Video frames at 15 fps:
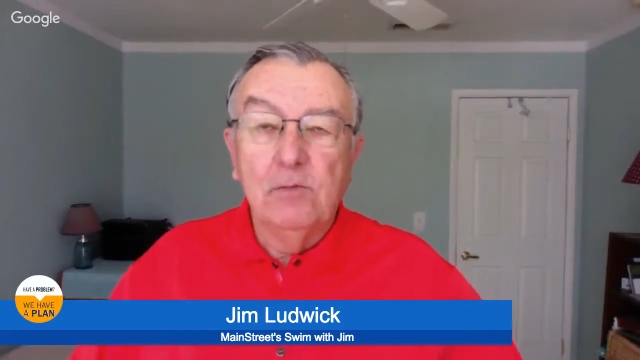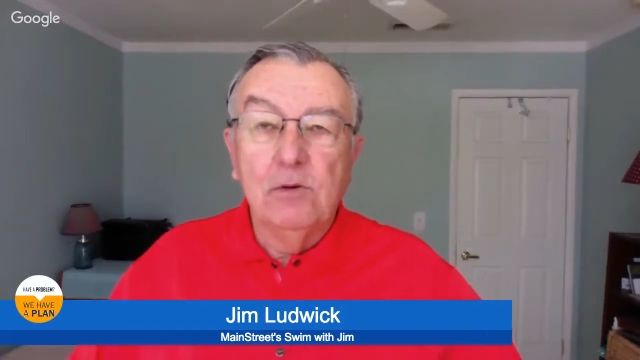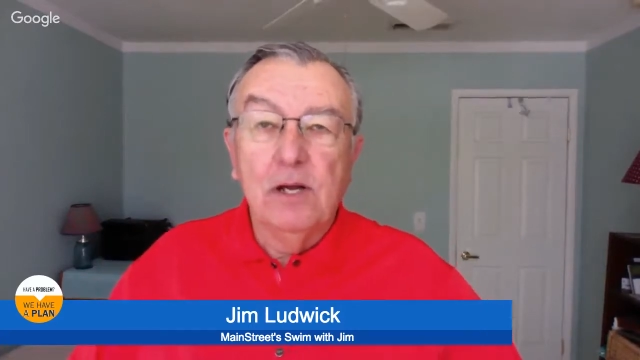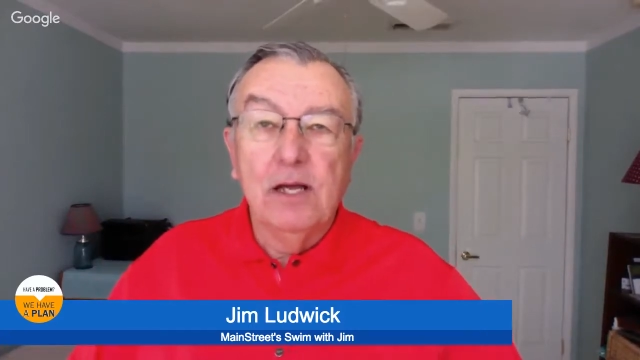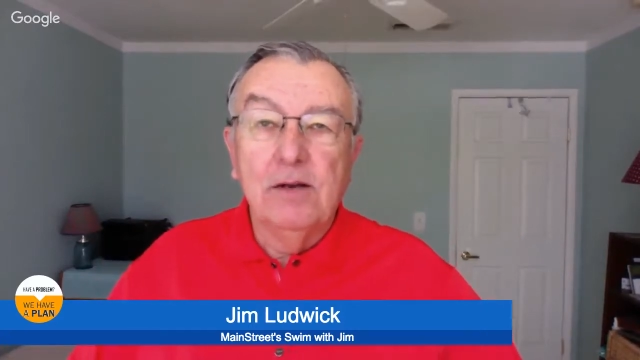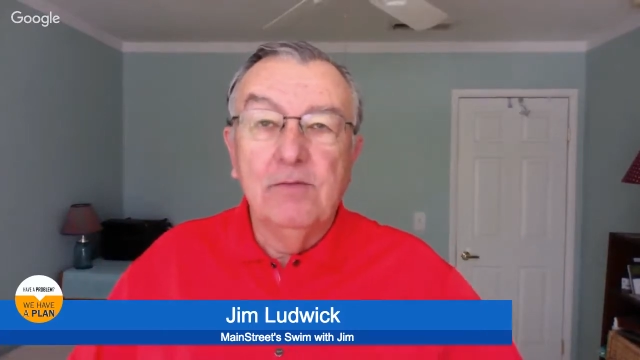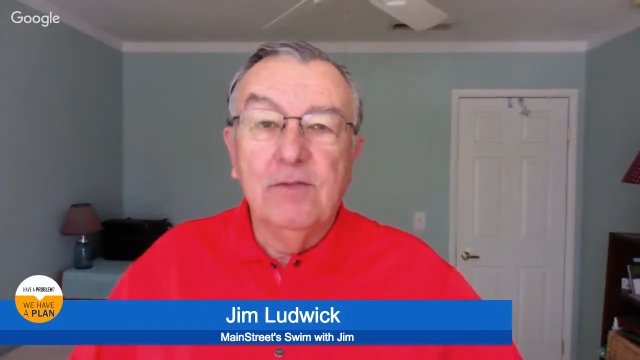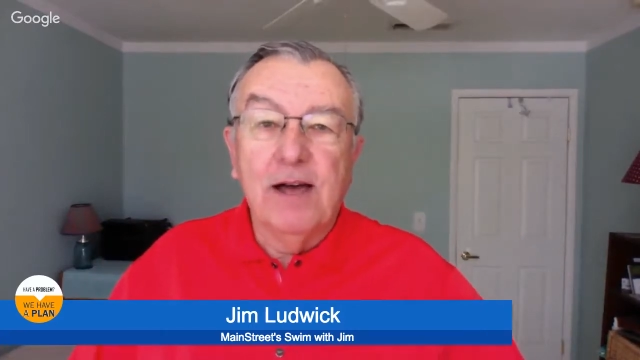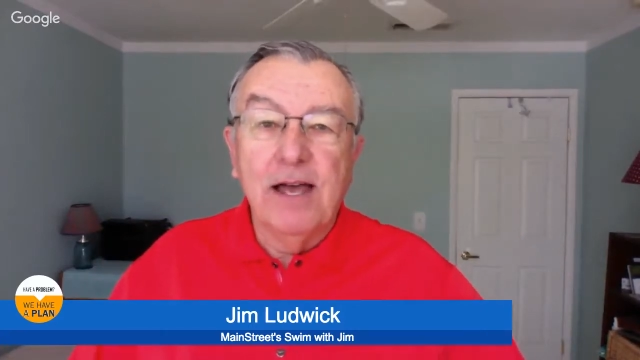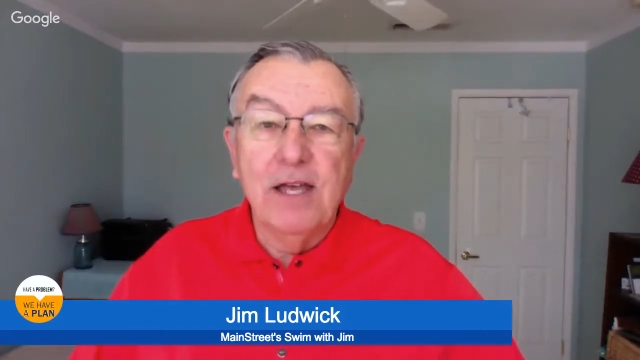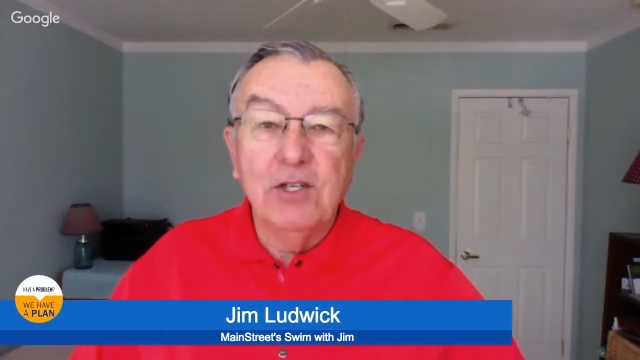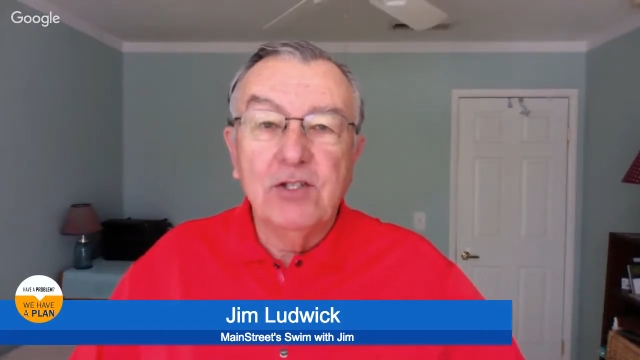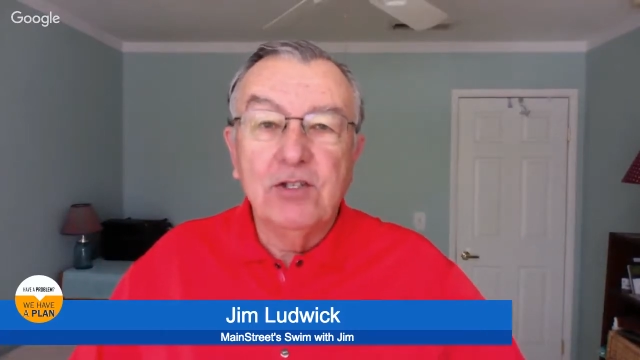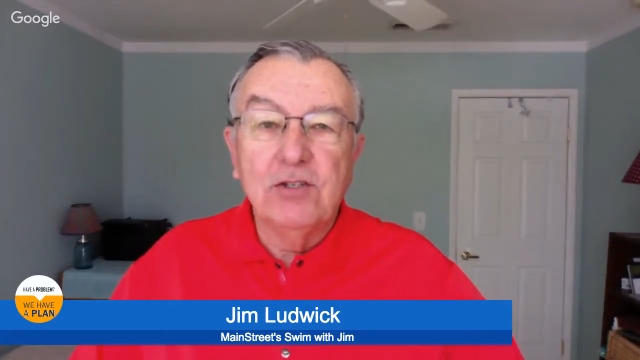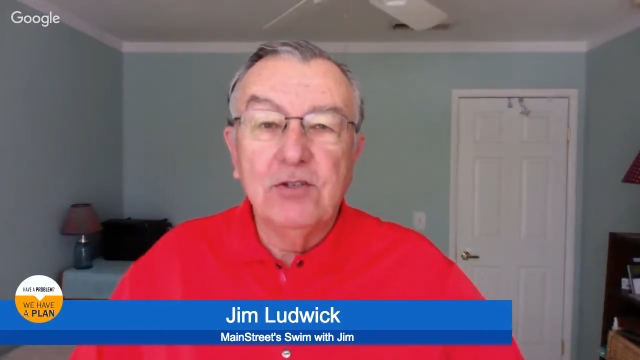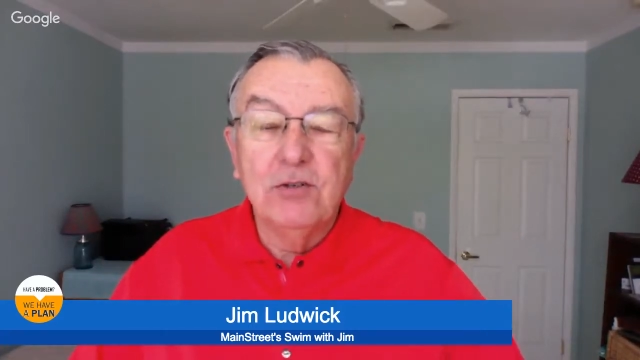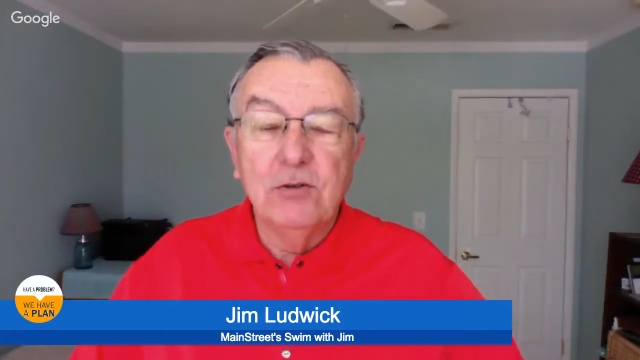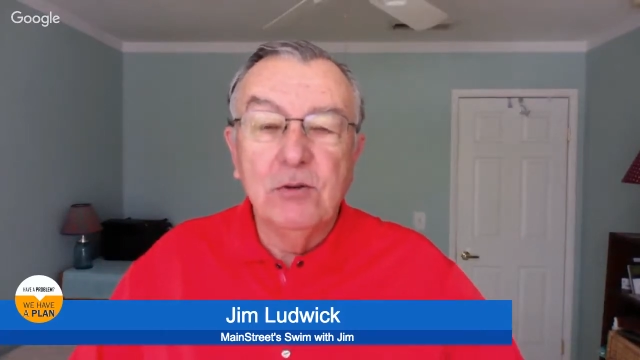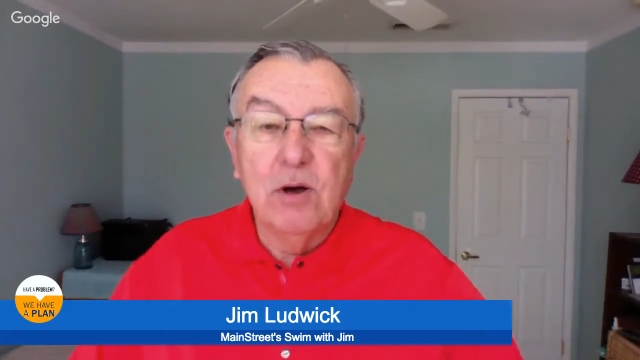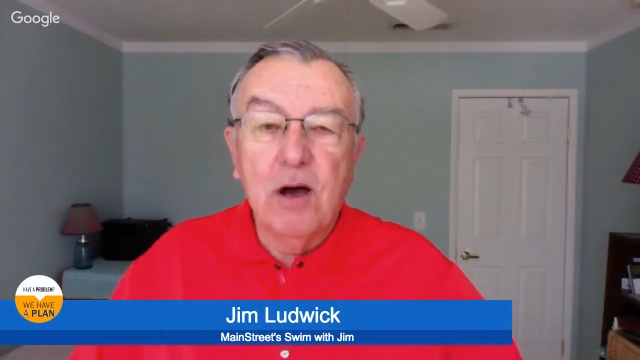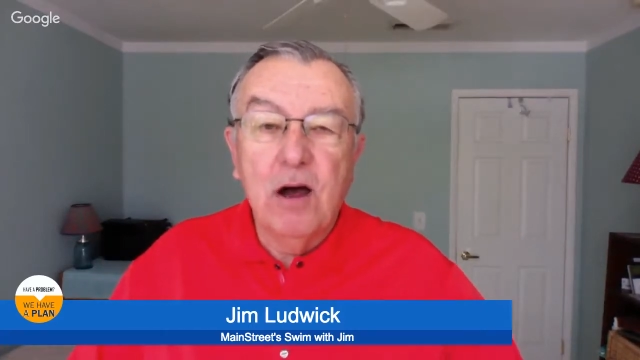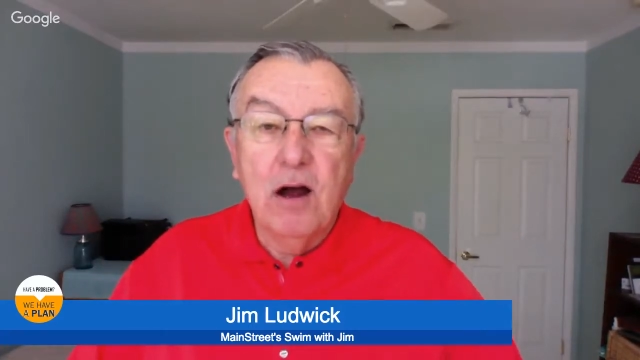advice
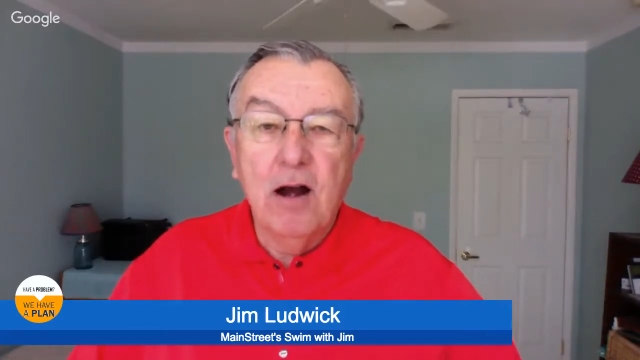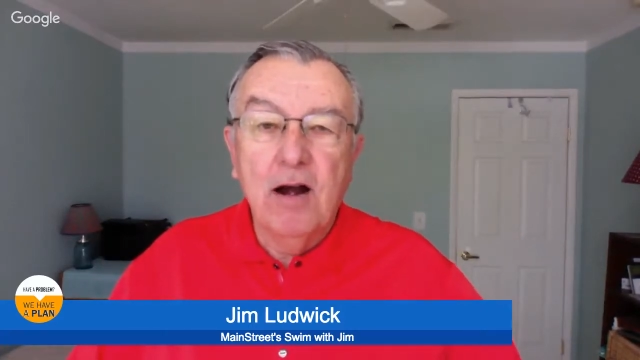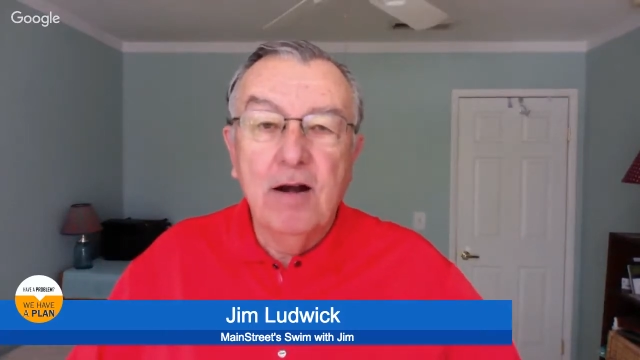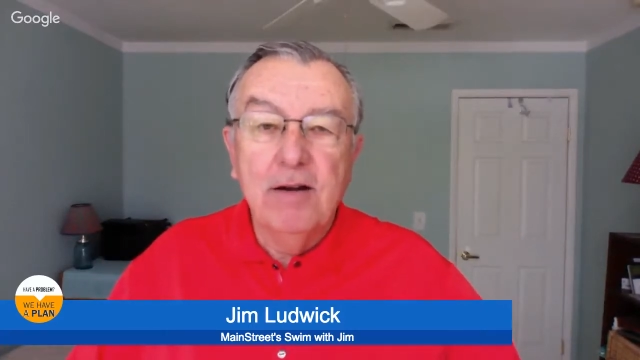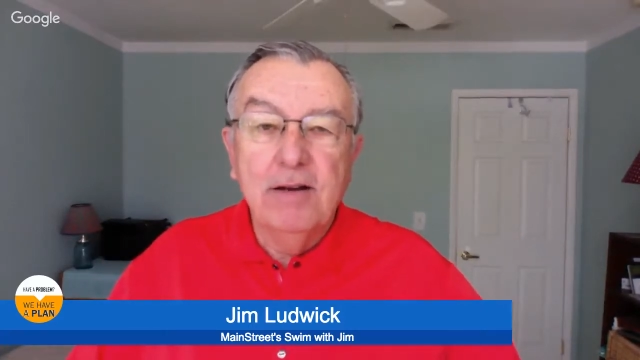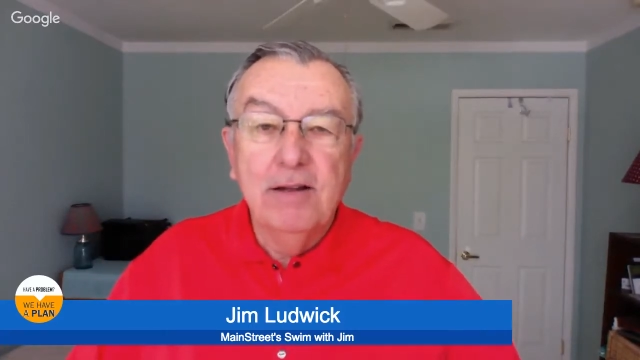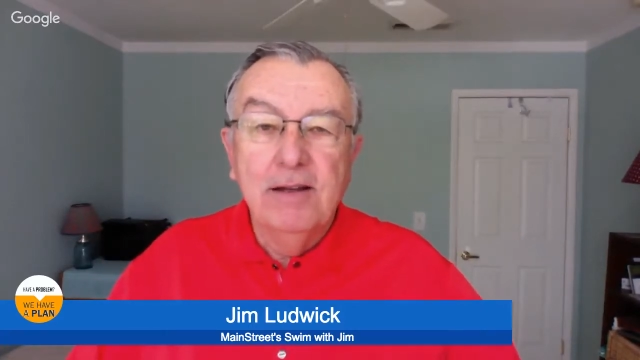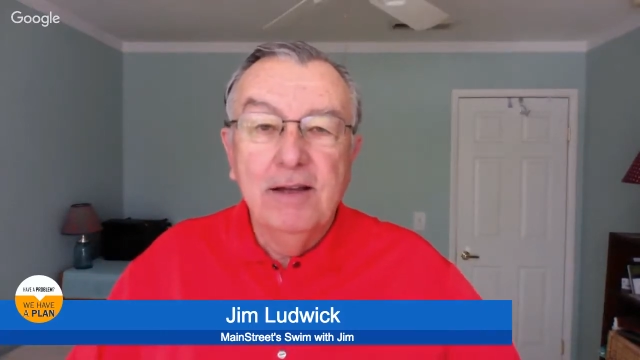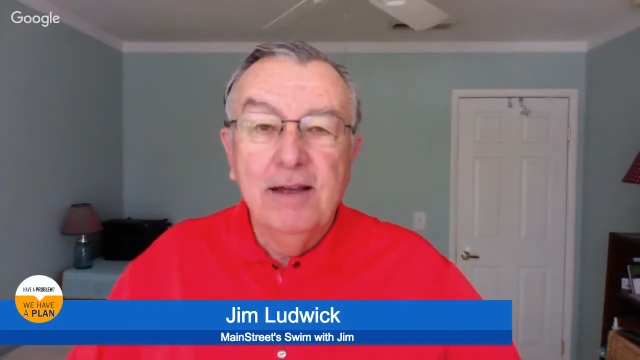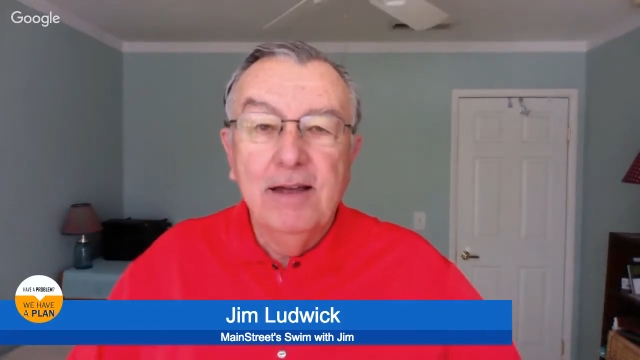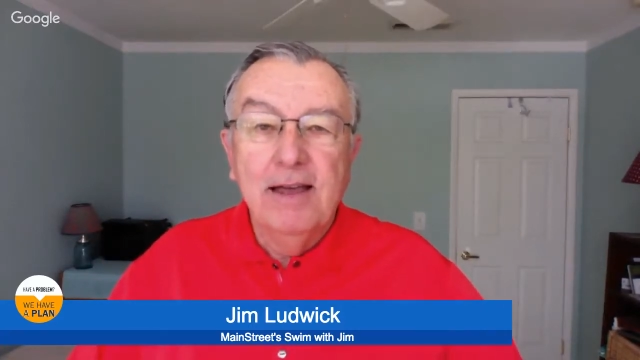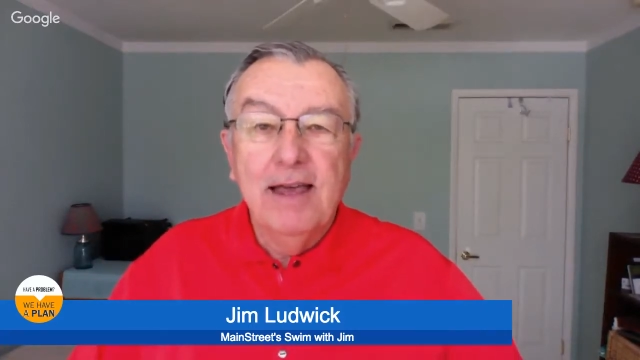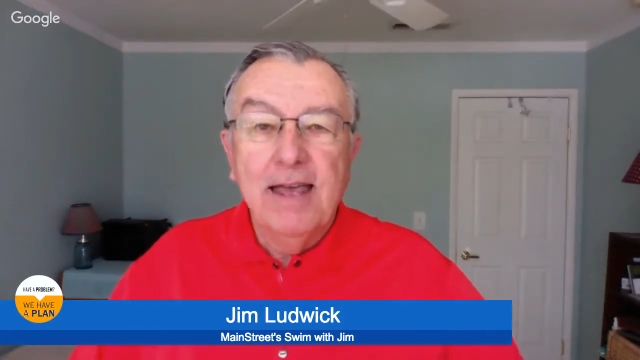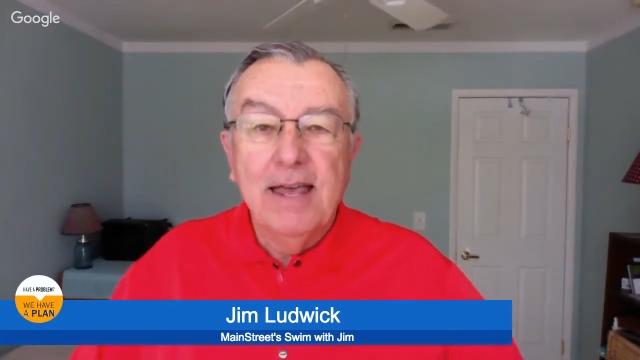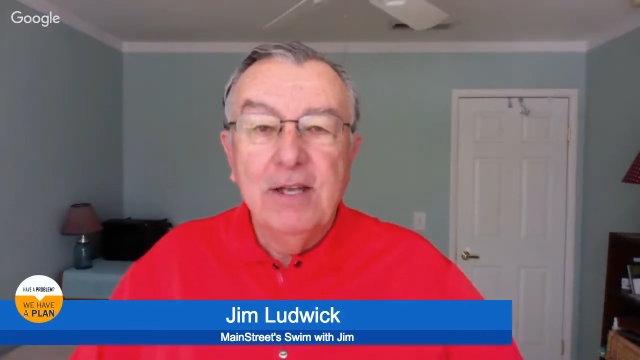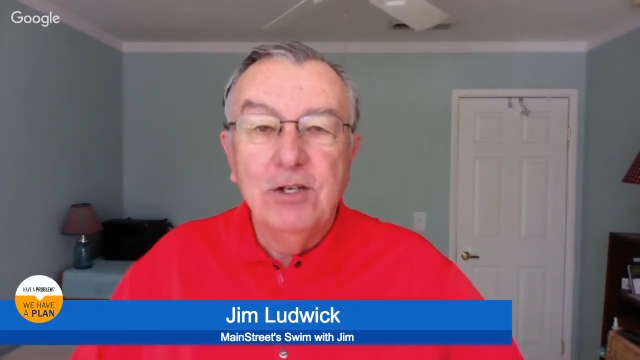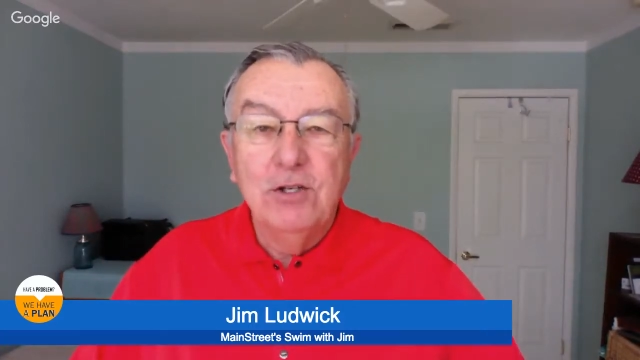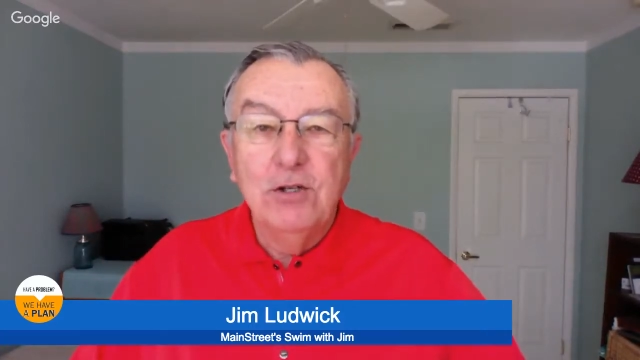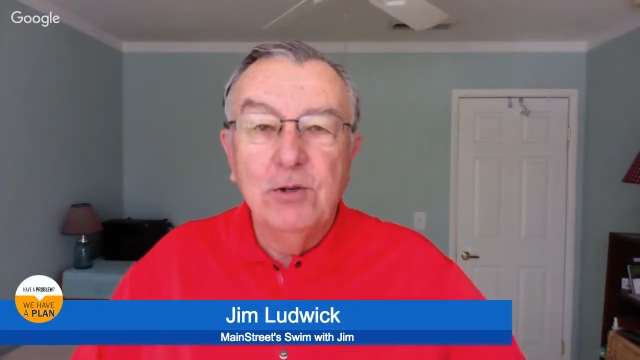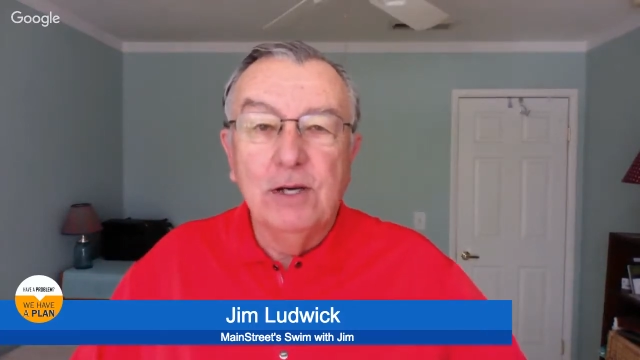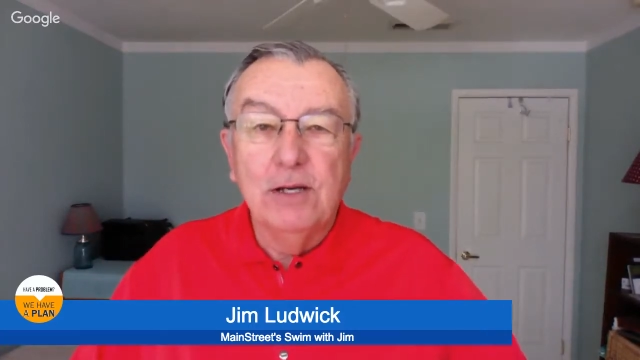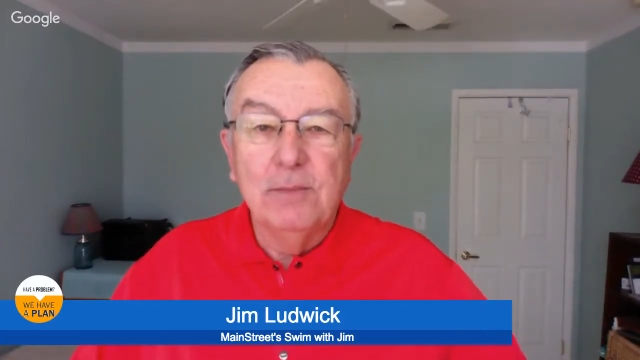to heart and
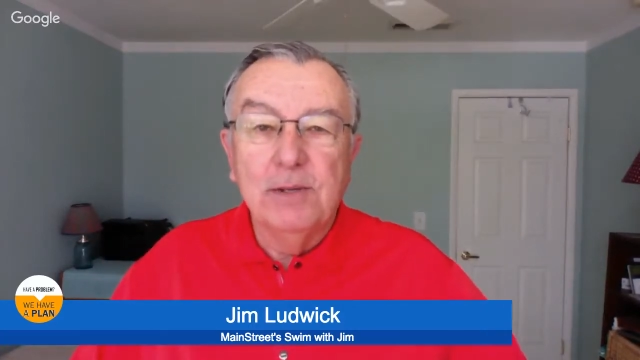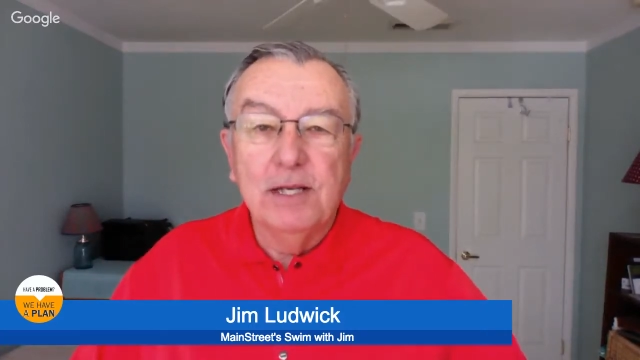do it.